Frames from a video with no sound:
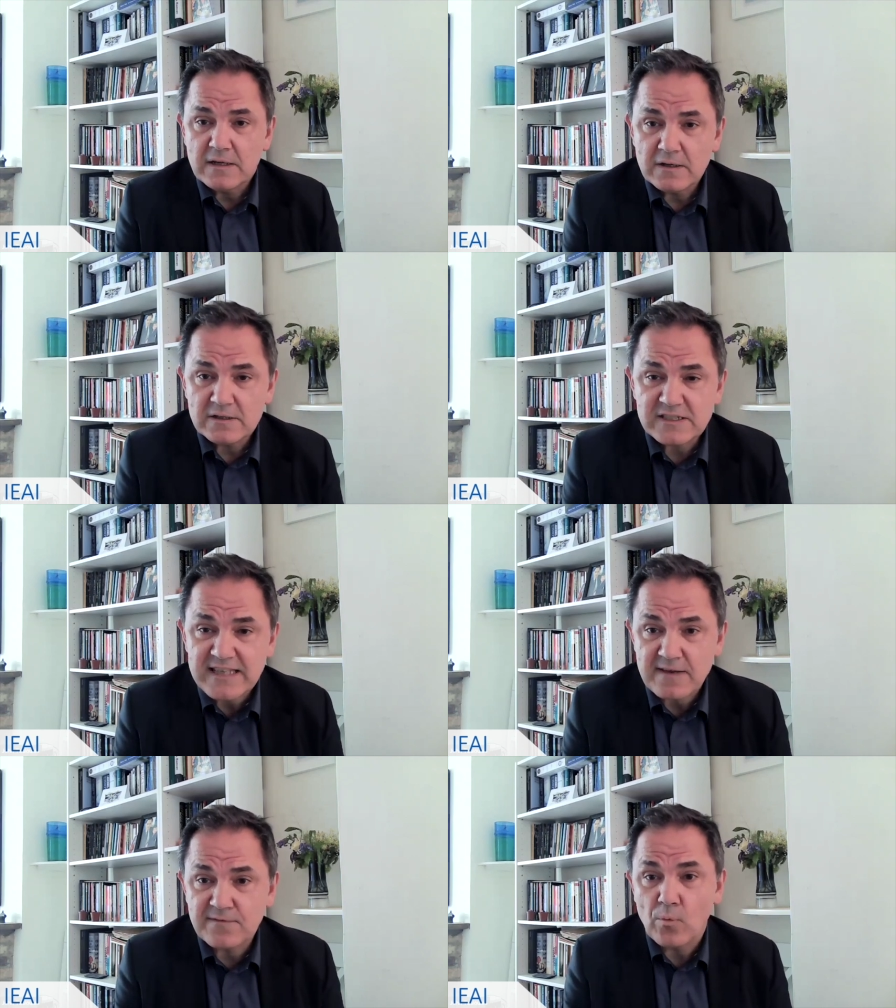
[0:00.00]

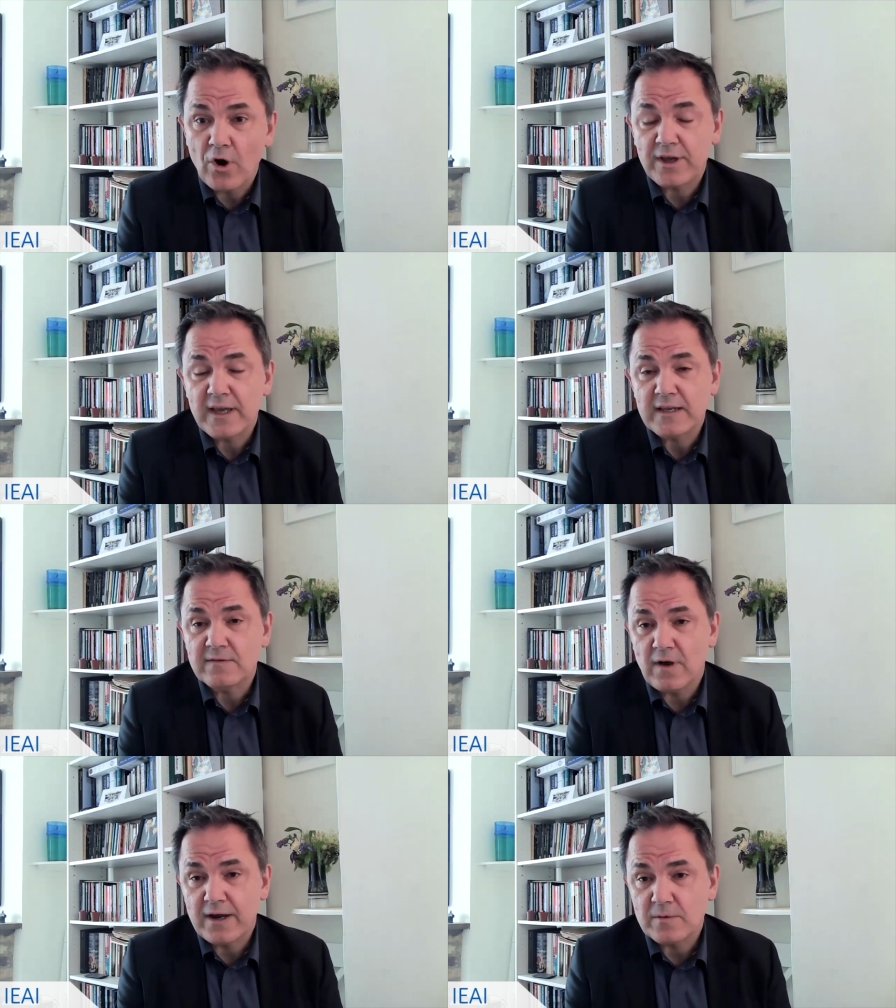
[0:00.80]
safe working
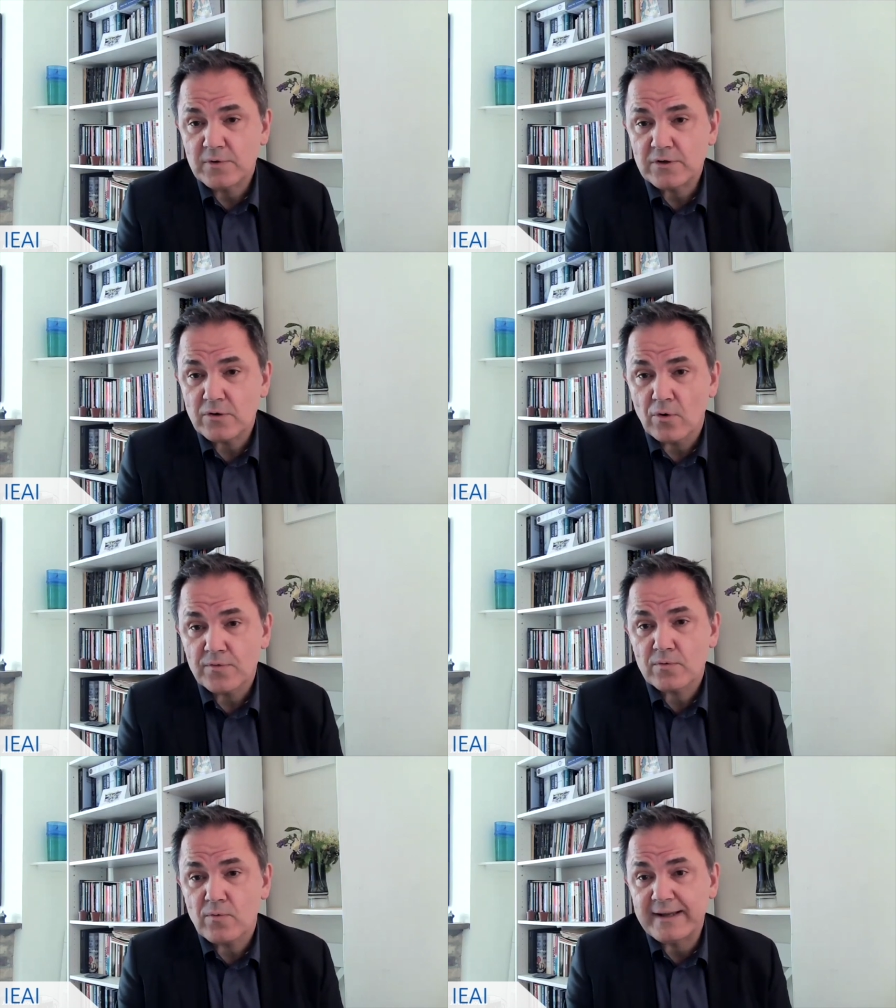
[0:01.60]
environment or the
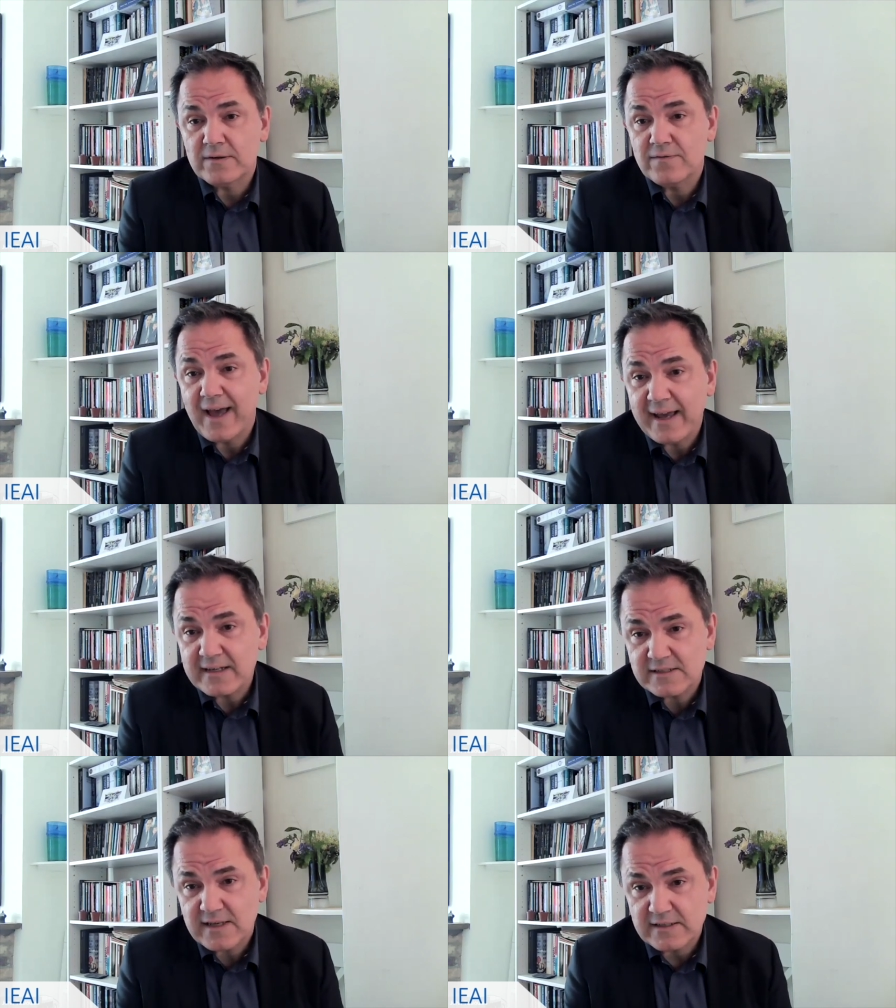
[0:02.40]
right of
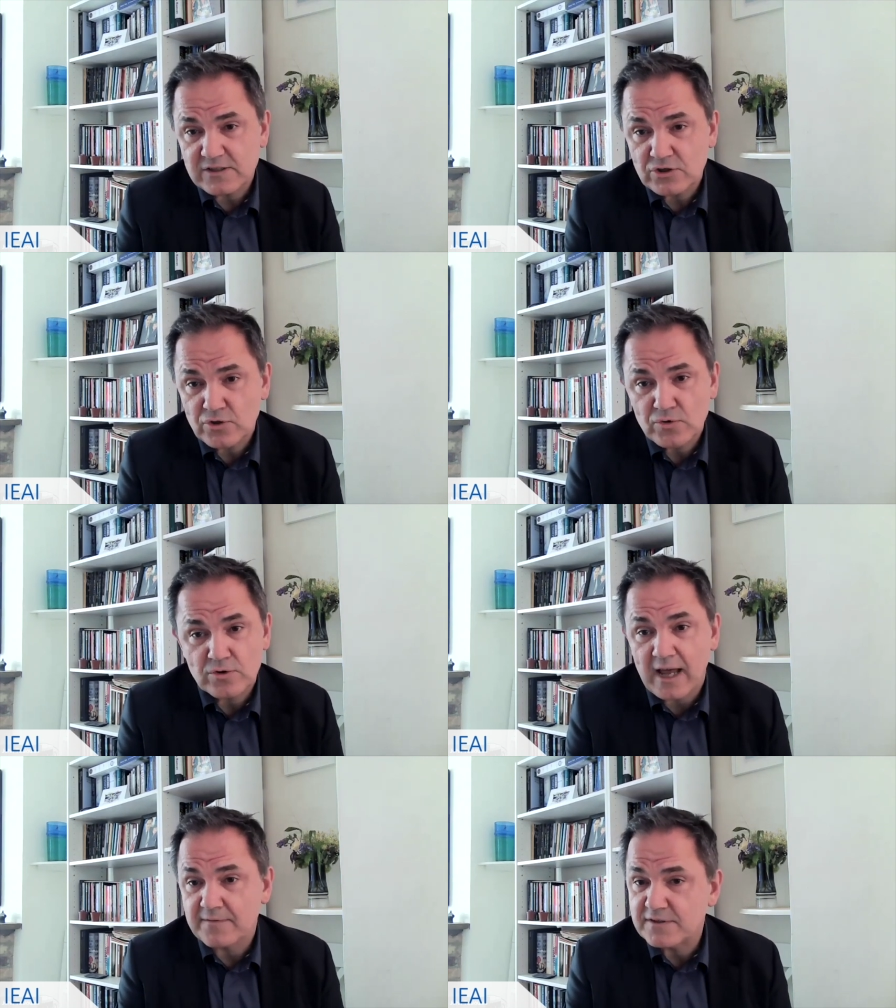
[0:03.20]
access to
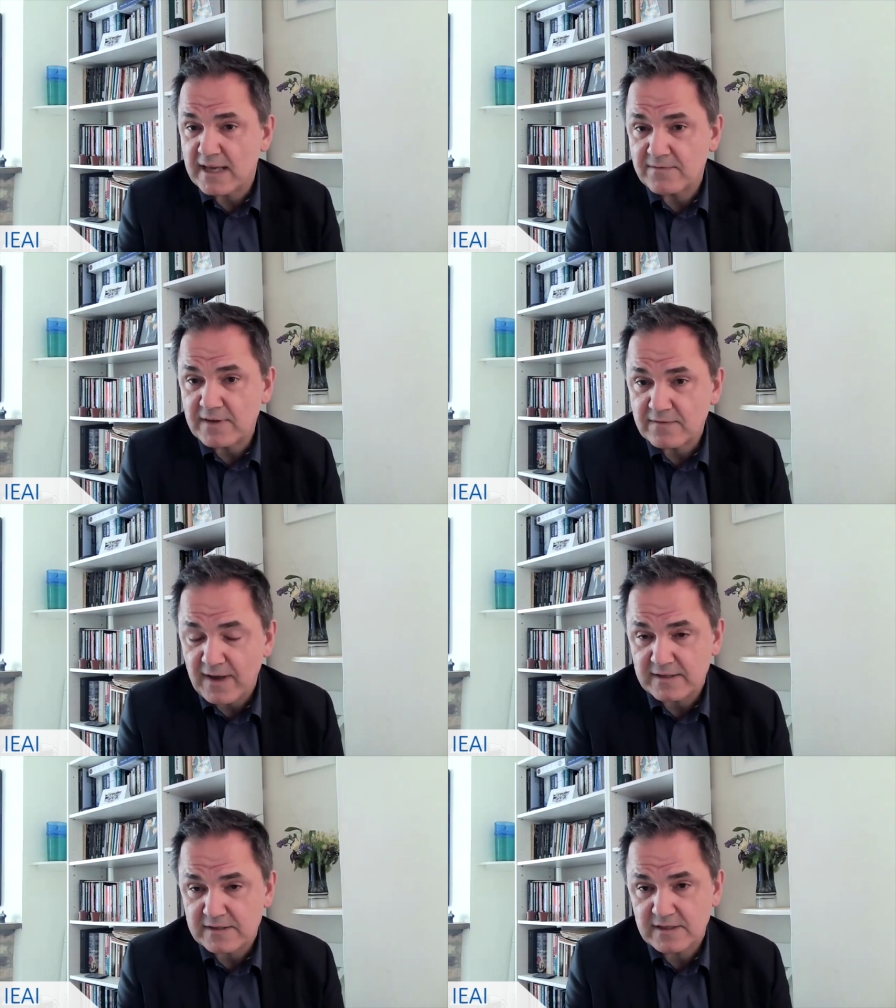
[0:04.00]
life-saving
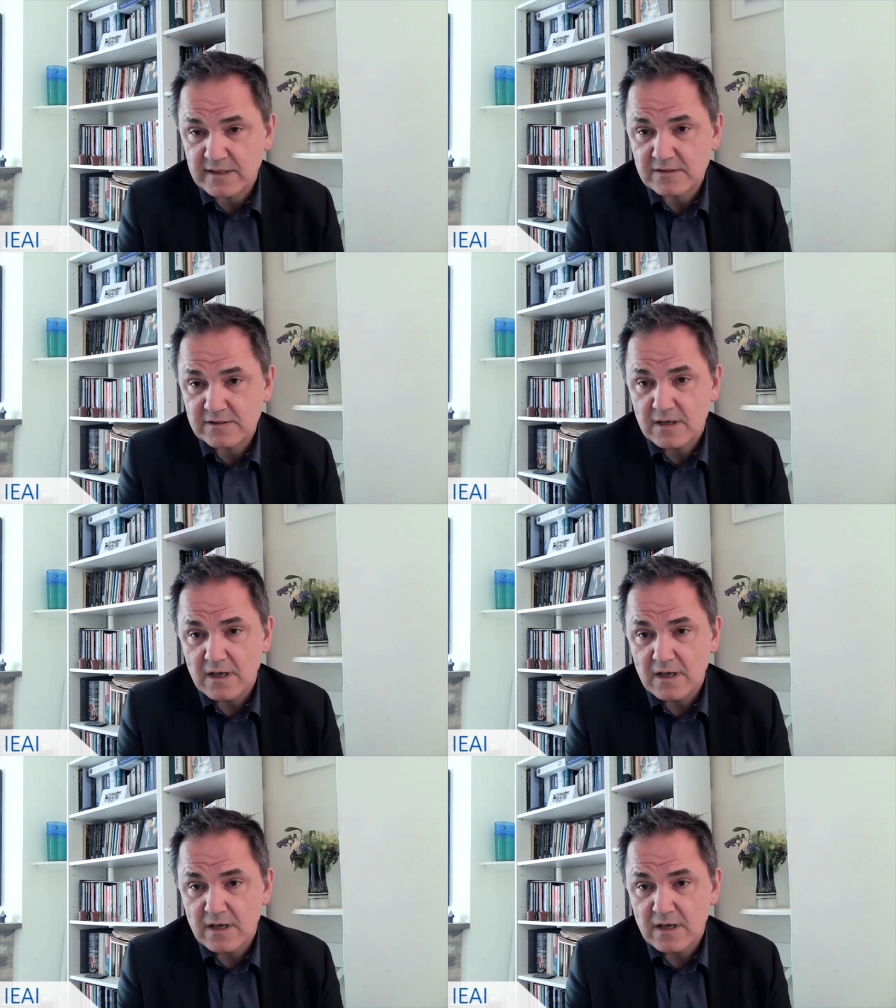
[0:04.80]
vaccines?